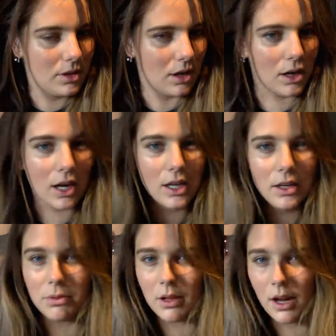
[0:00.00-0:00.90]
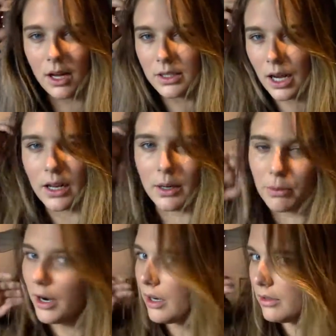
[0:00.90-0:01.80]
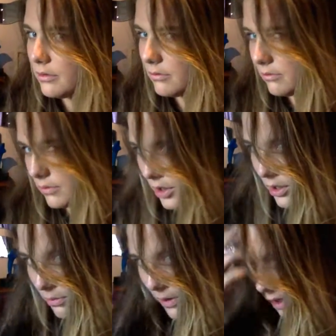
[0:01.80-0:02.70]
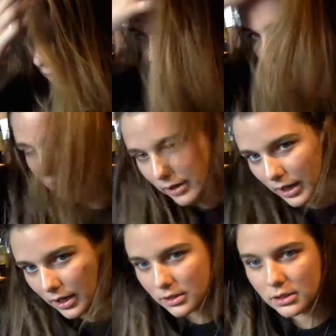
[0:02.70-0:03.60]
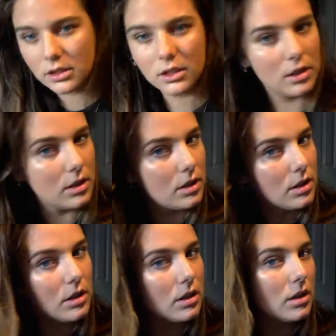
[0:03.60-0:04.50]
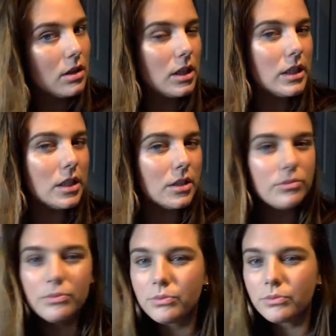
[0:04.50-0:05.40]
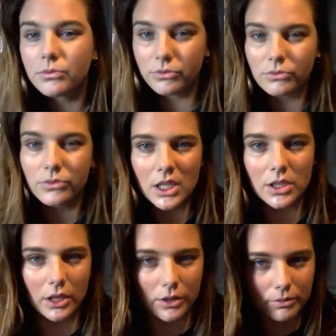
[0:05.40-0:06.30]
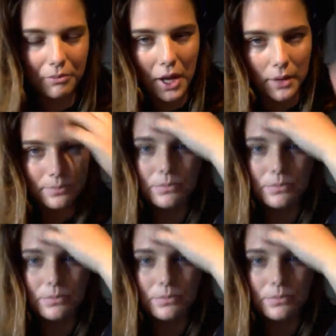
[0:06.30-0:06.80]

are kind of blonde, kind of brown. Just depends who you ask, you know? So, yeah.